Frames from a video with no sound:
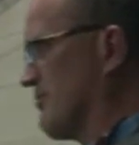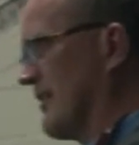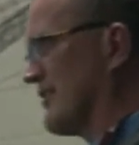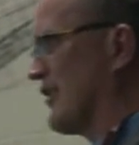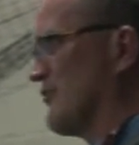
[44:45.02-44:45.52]
but I
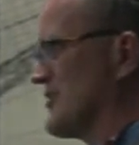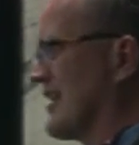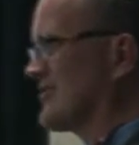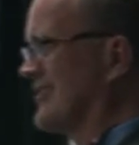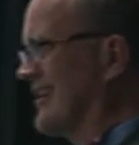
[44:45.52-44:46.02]
thought it was
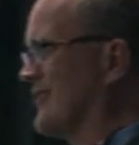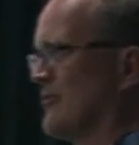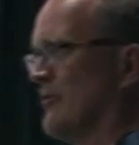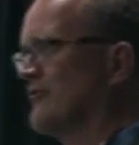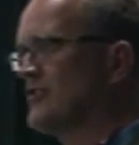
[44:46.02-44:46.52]
excellent. I don't
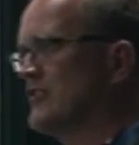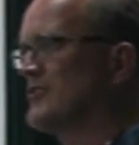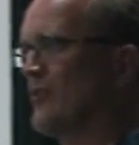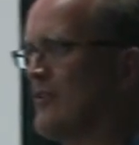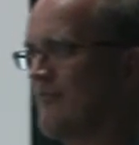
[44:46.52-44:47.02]
know if she
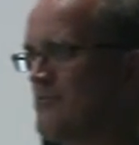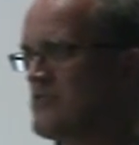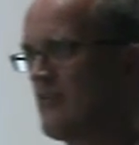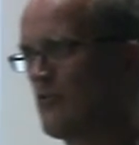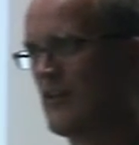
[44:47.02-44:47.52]
stole it from
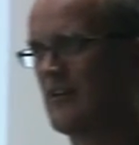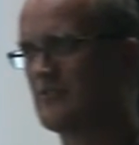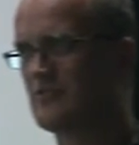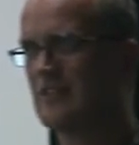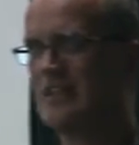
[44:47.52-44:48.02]
somewhere
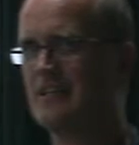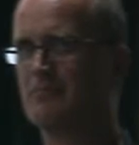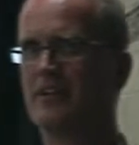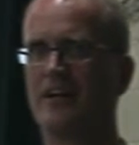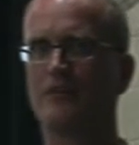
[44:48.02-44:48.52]
else,
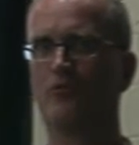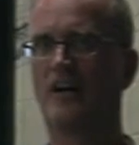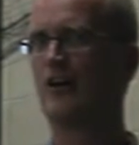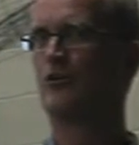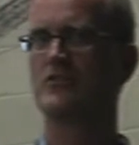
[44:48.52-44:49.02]
but I,
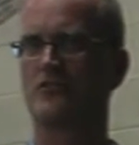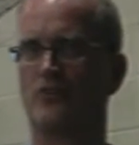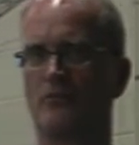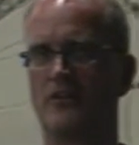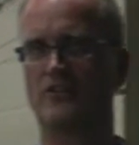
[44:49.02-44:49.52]
I always
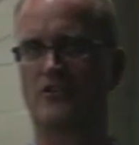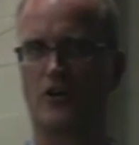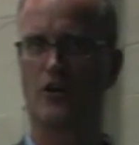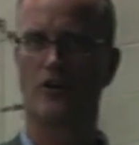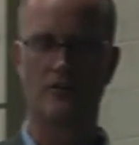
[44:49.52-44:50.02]
attribute it to
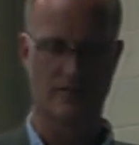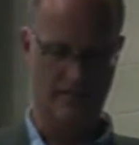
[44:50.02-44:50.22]
her.